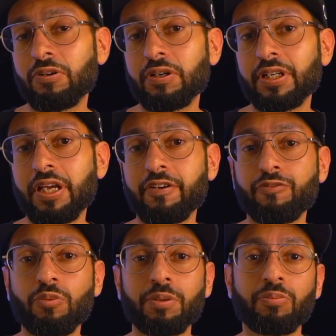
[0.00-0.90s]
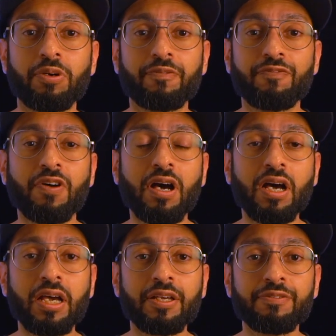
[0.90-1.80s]
or an
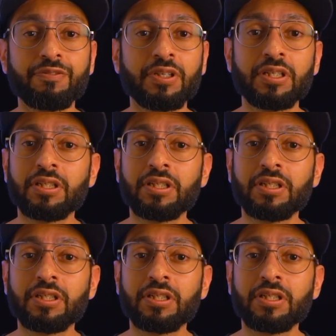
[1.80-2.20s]
f1.5,